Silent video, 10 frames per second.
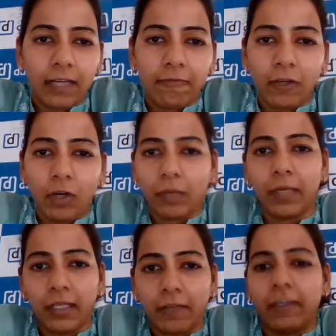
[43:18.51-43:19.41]

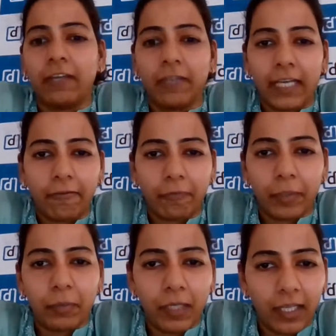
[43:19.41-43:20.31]
environment where we have
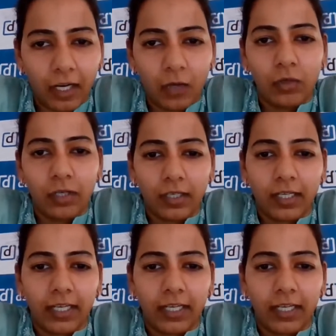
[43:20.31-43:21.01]
people around,